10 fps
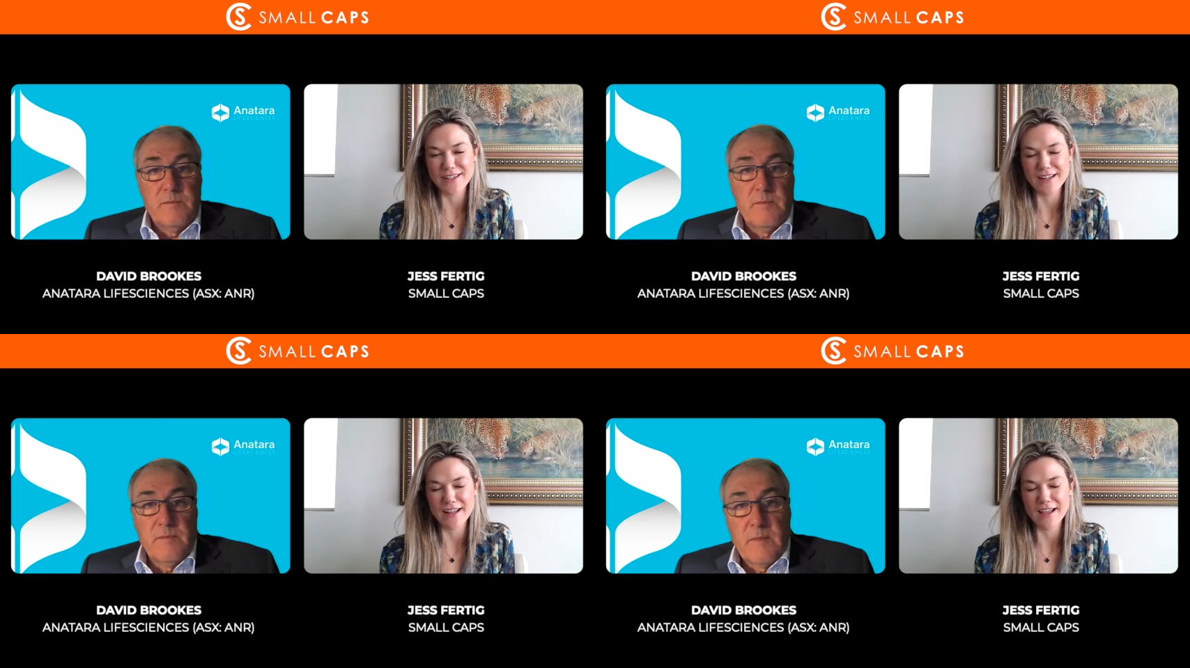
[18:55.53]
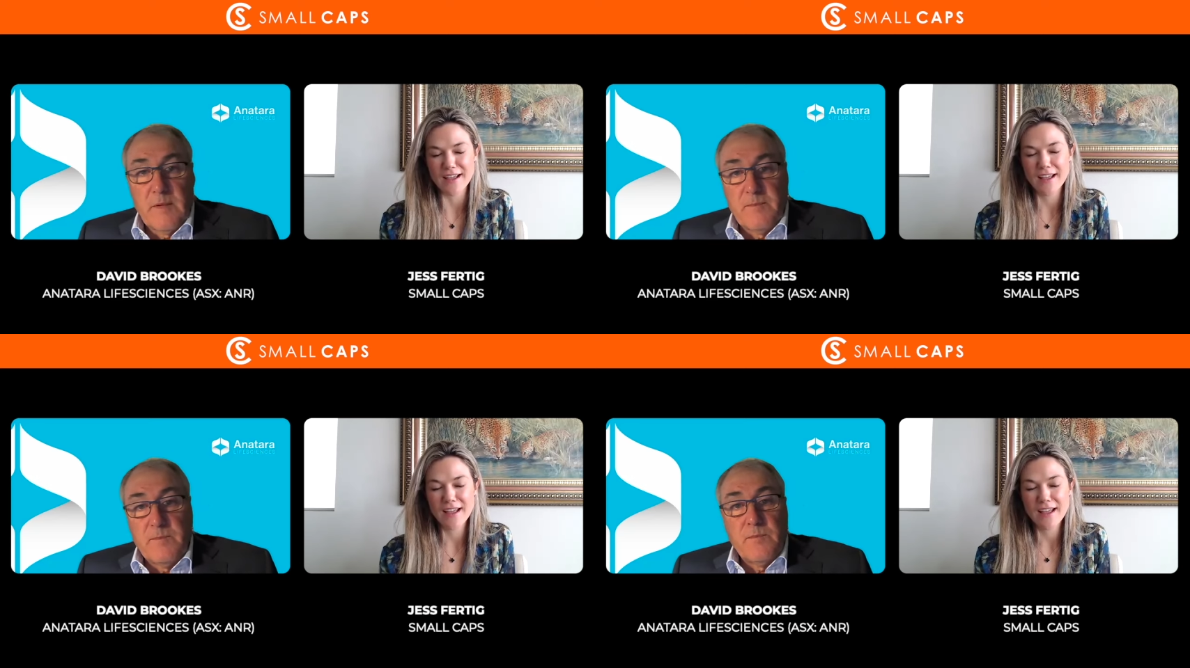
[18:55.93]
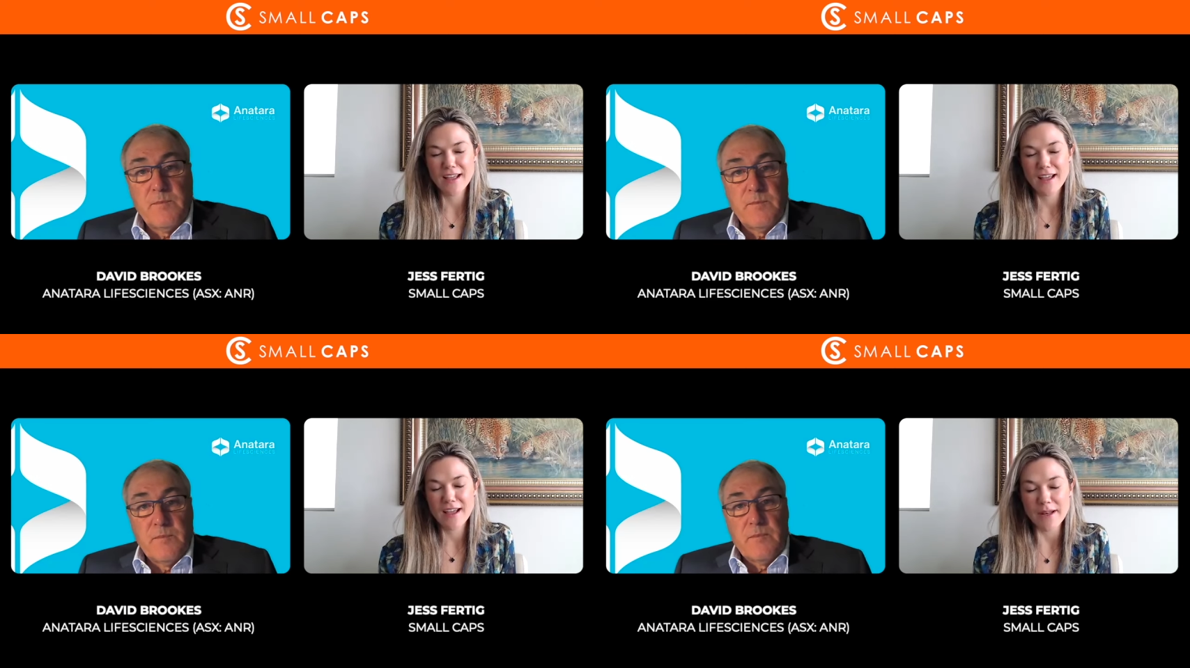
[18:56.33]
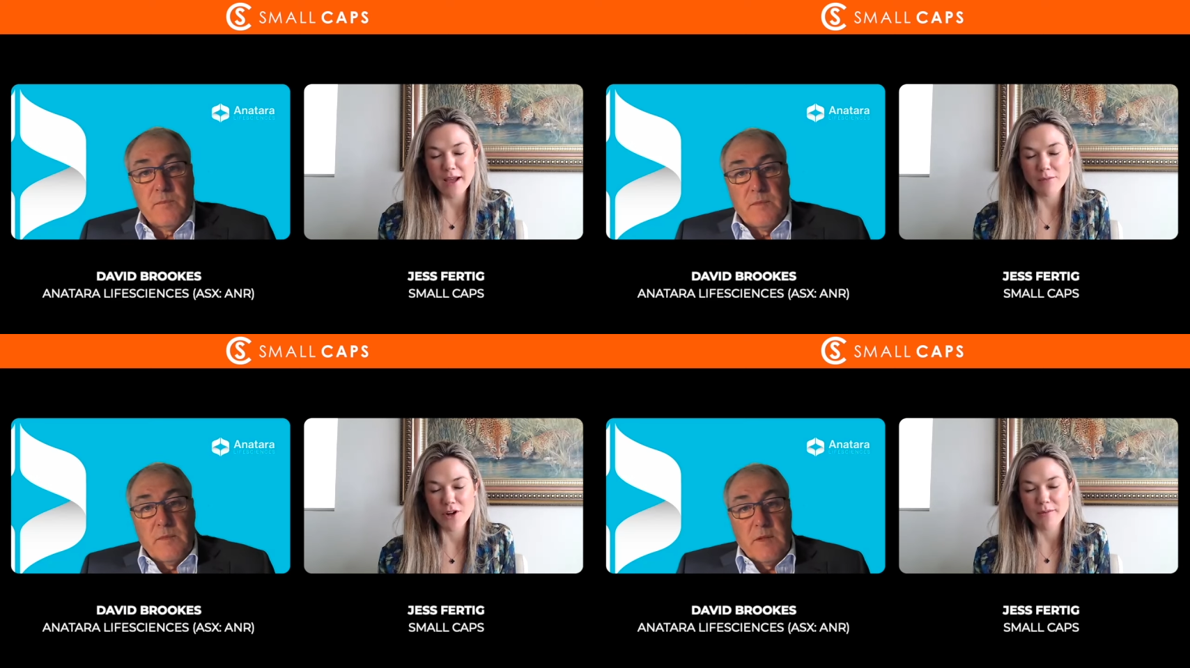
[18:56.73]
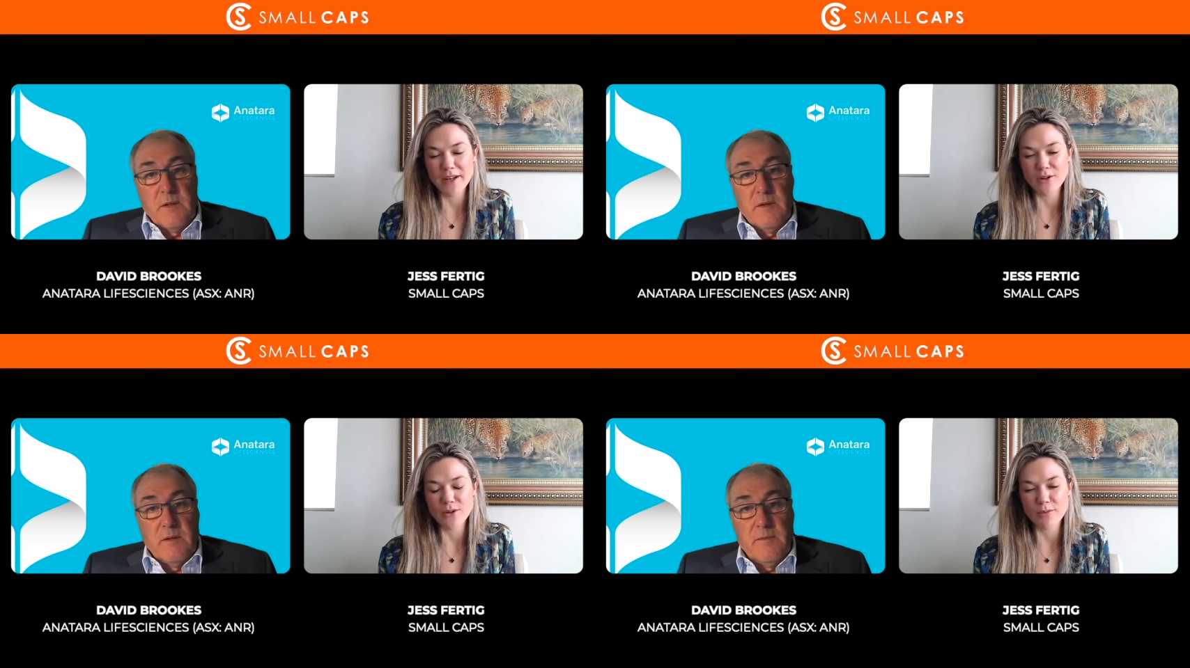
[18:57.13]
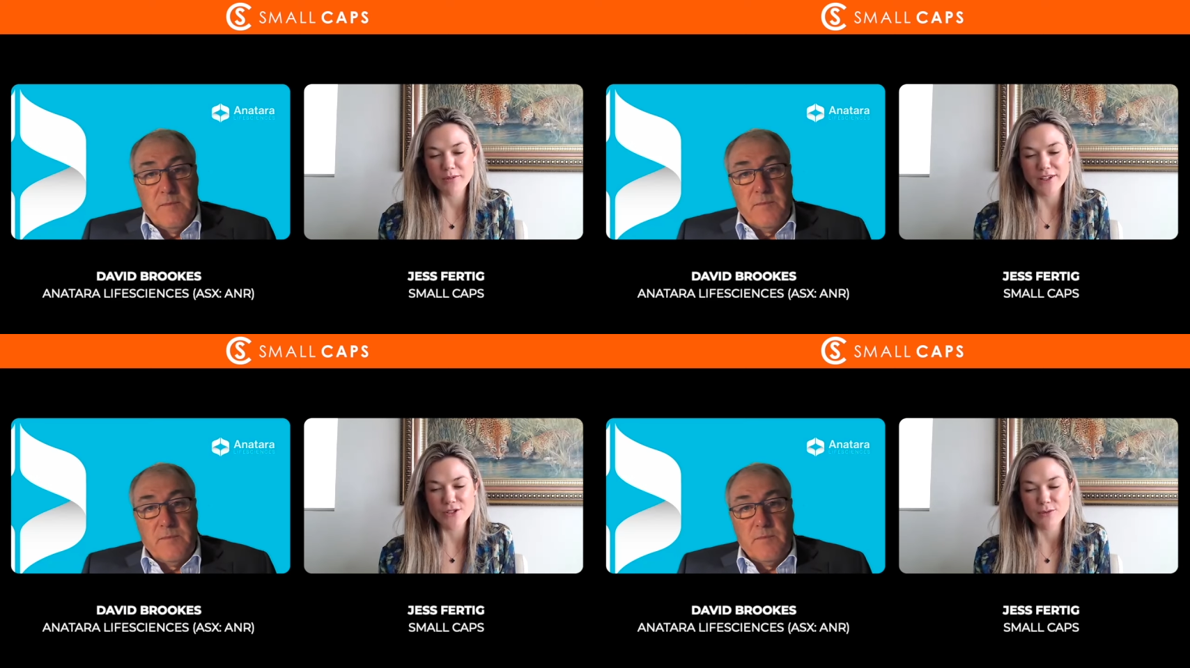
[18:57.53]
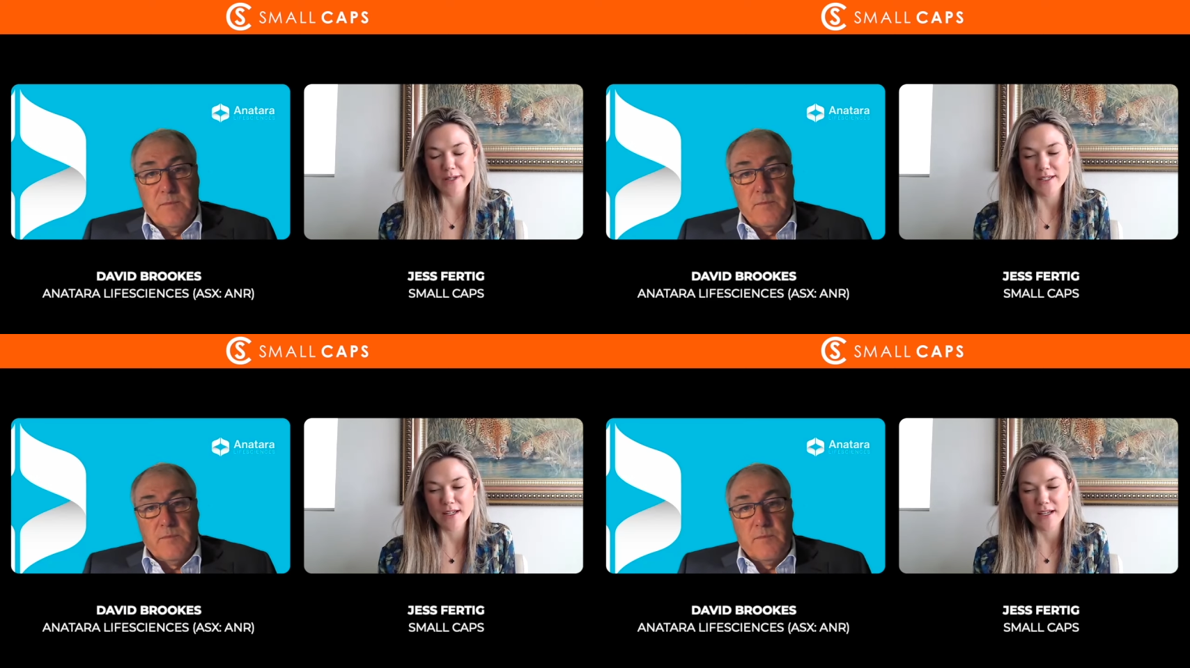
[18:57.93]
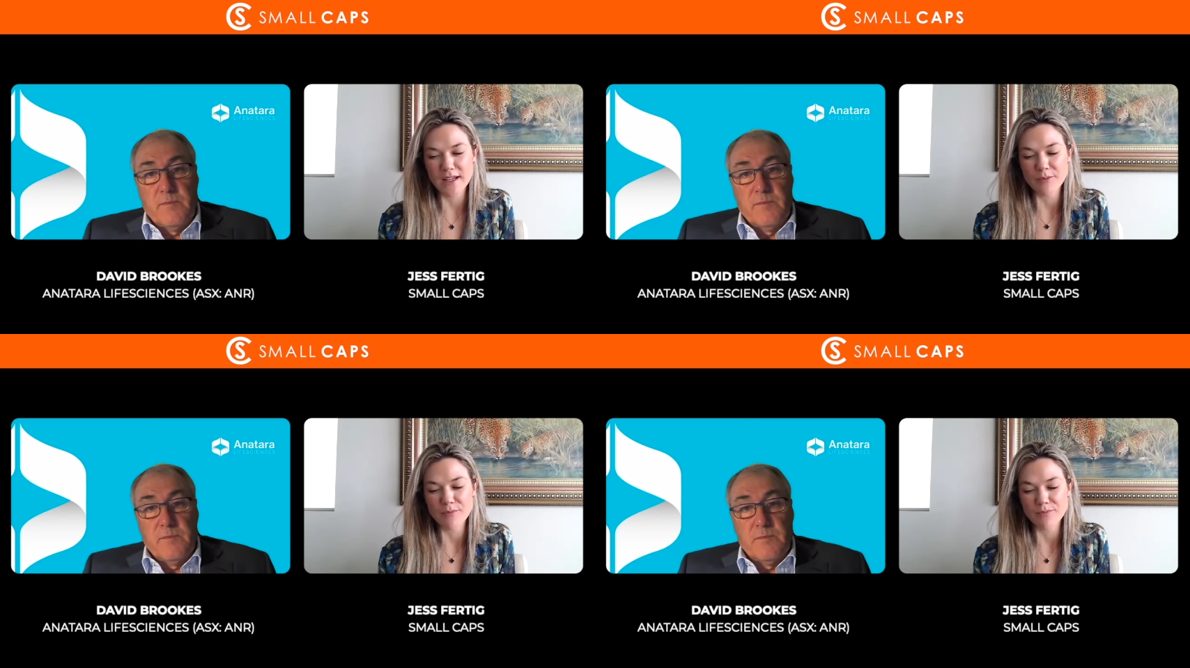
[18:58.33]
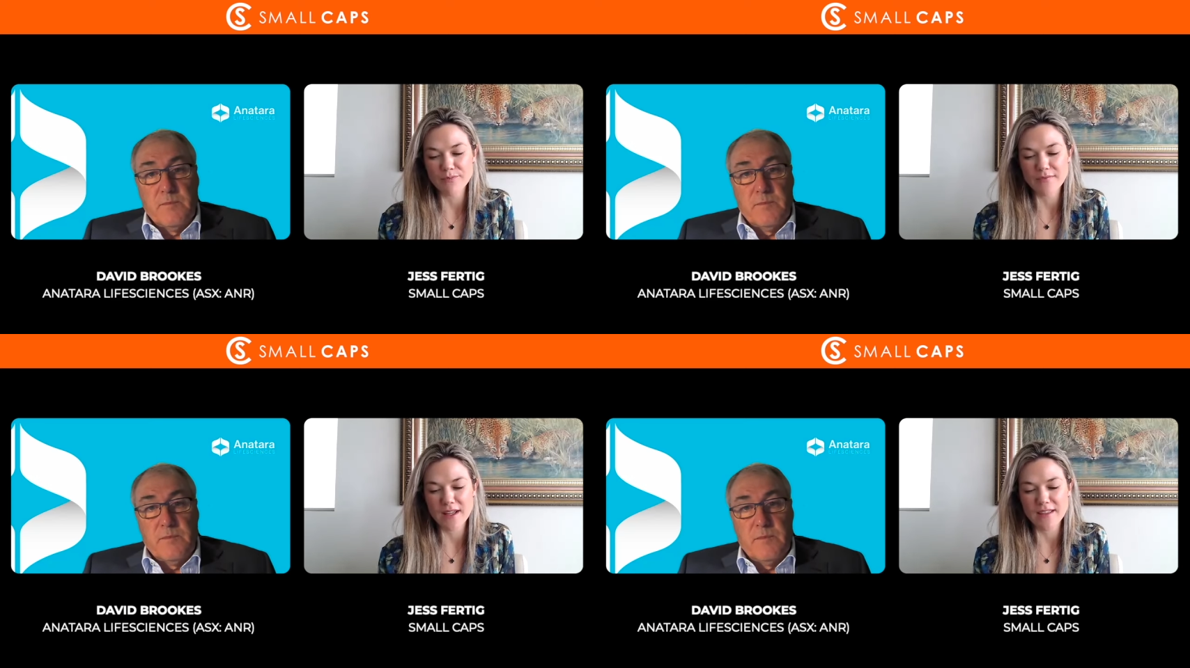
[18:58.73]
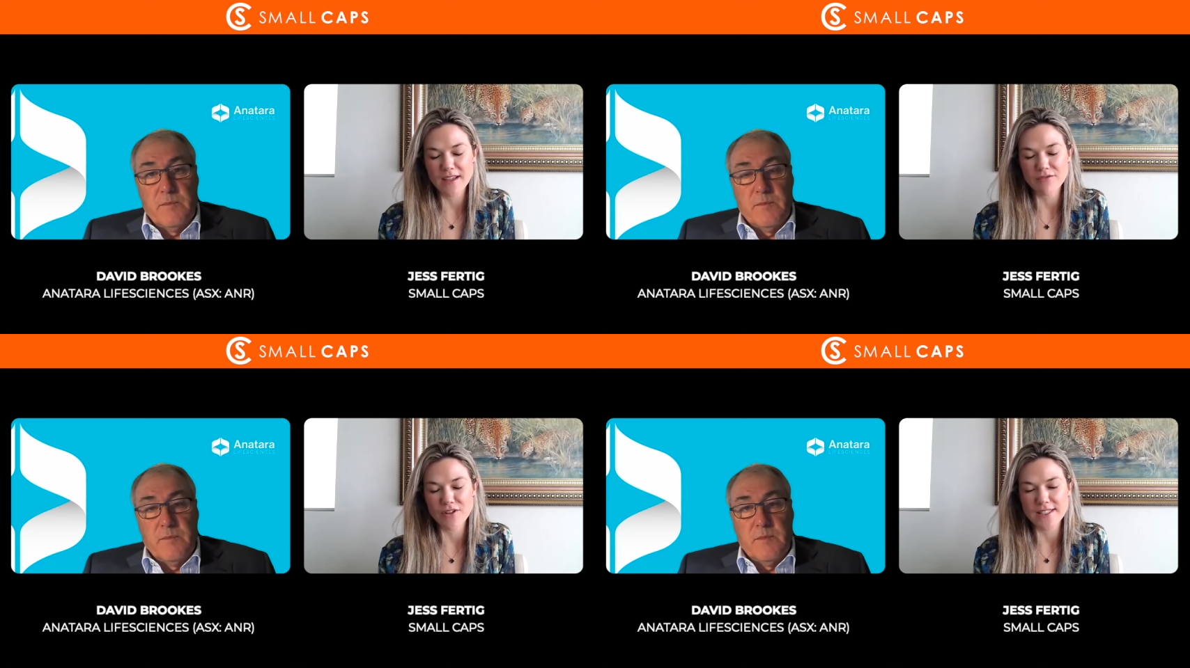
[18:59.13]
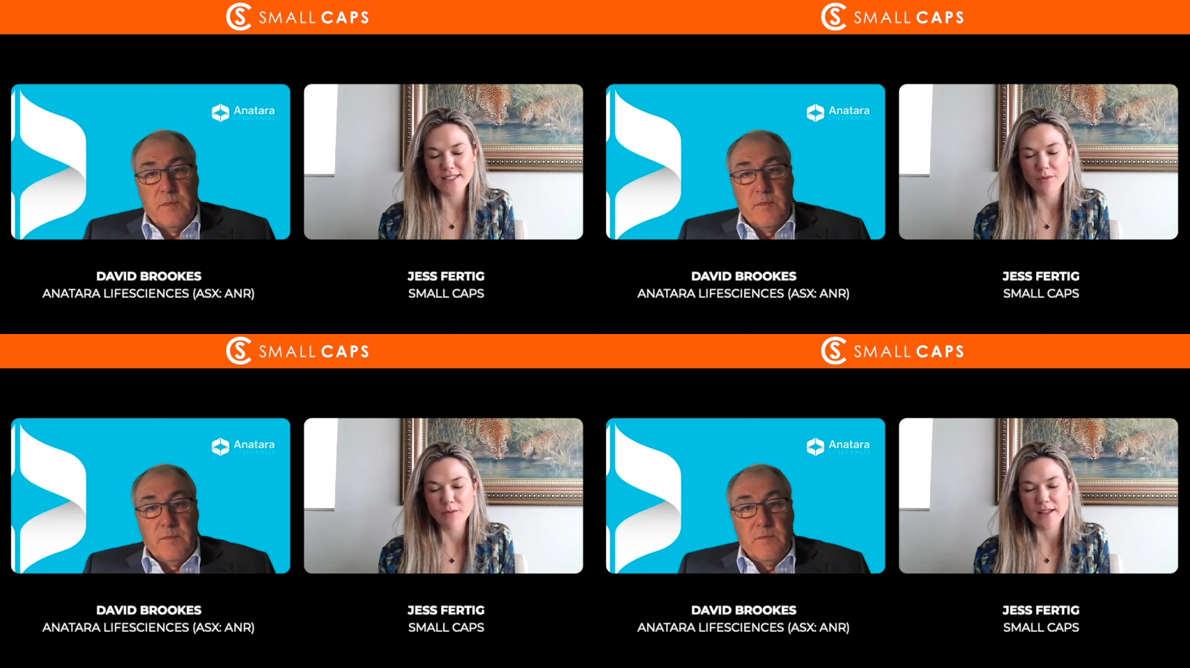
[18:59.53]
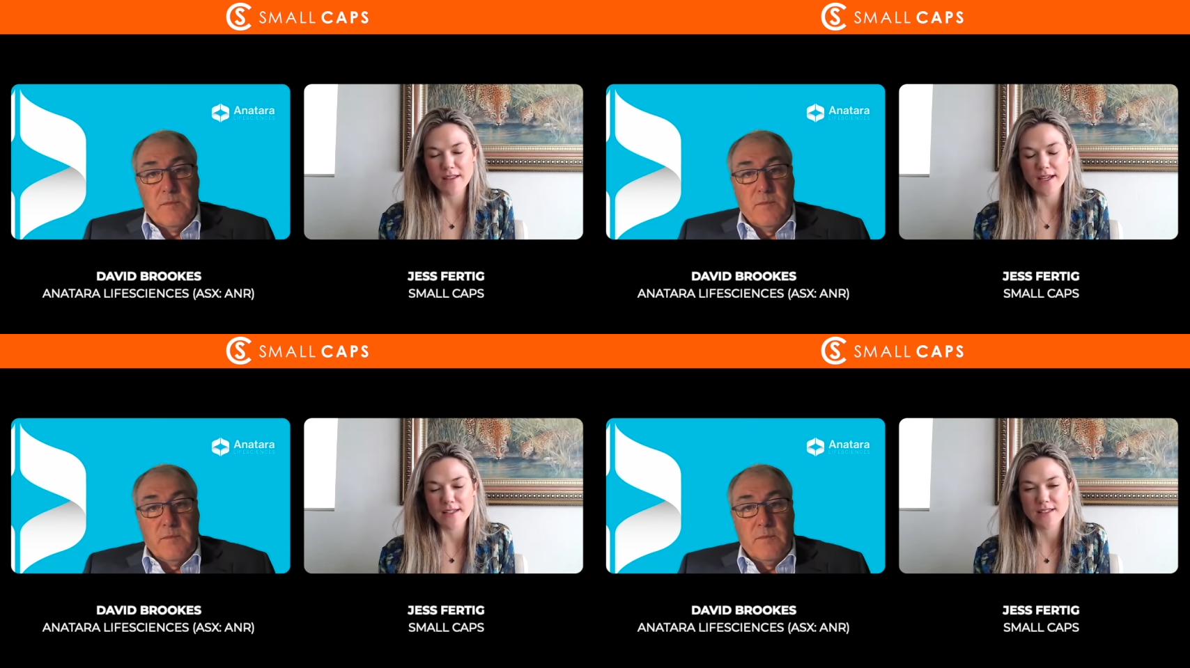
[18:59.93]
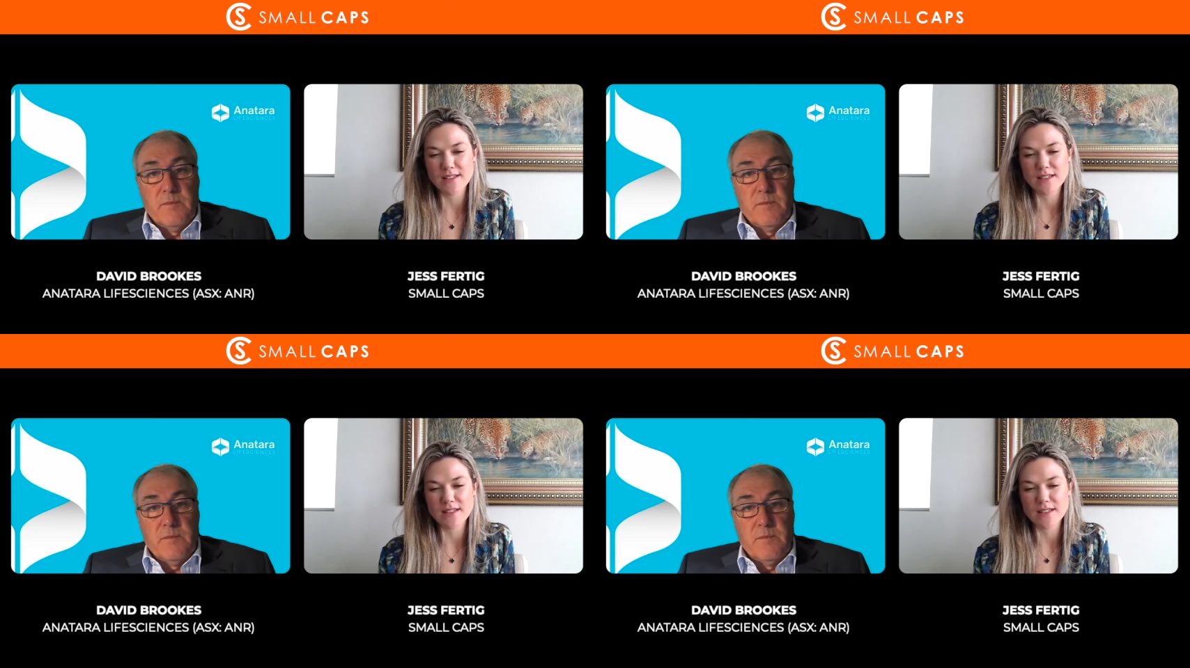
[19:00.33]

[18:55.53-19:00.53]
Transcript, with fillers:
Speaker 1: And I, I mean, I'm not a medical professional, but um, I think I've read somewhere that